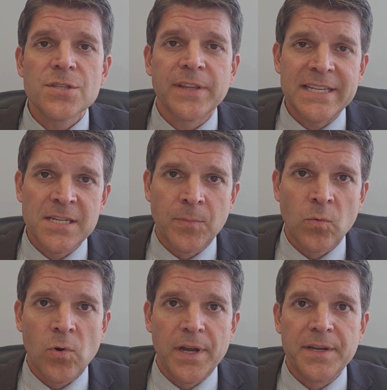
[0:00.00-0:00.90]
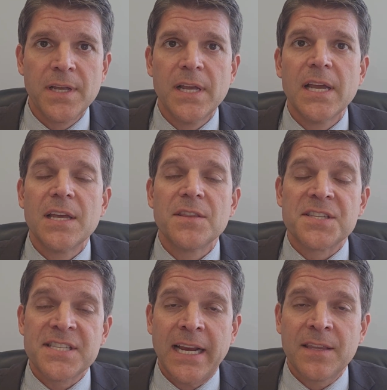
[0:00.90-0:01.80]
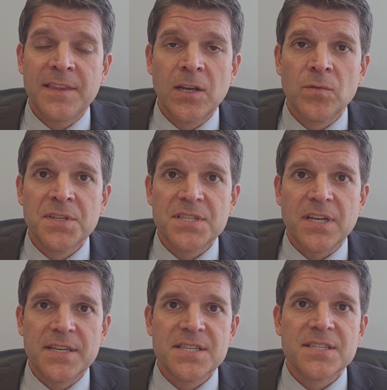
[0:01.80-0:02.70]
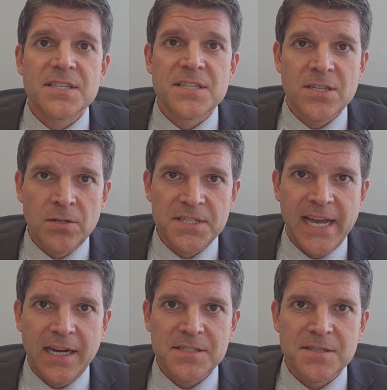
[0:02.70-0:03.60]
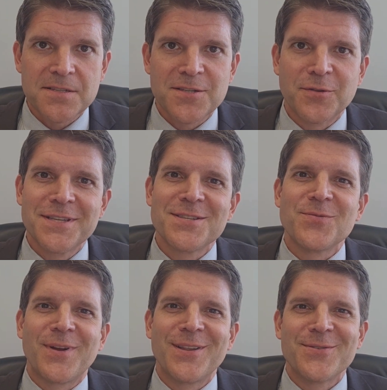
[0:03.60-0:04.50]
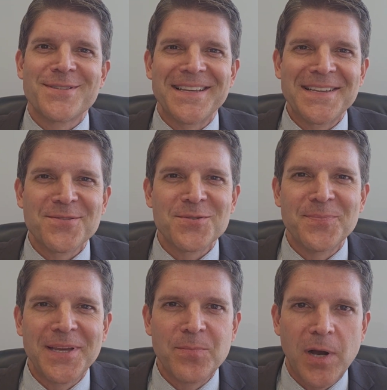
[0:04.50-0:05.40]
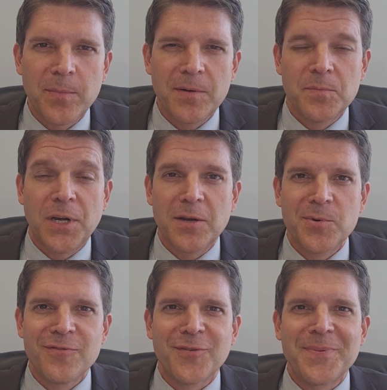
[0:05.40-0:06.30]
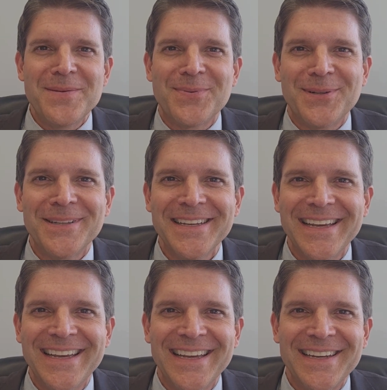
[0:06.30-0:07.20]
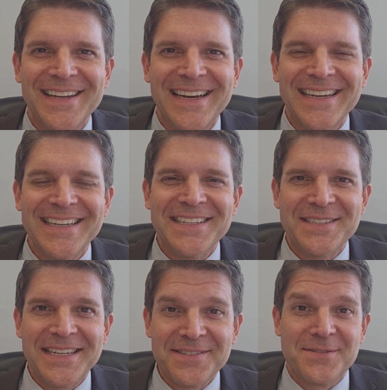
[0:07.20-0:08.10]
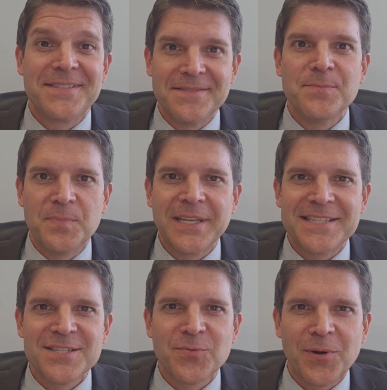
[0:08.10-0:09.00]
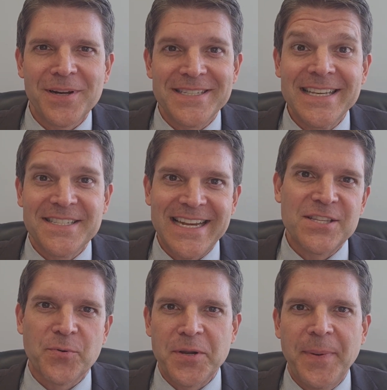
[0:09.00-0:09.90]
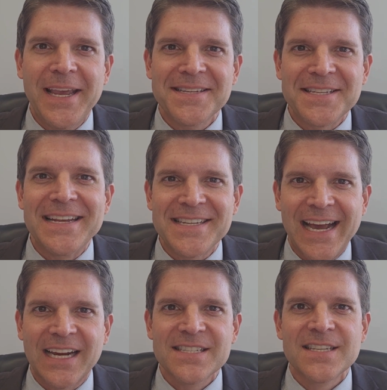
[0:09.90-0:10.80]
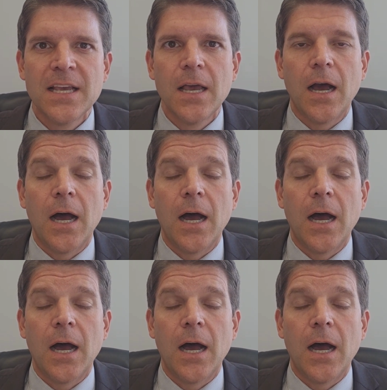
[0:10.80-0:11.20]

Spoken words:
So that's number one. The second thing we'll discuss is the SALT taxes. So this is one of those things that was a big bugaboo for people in places where states where you pay state tax,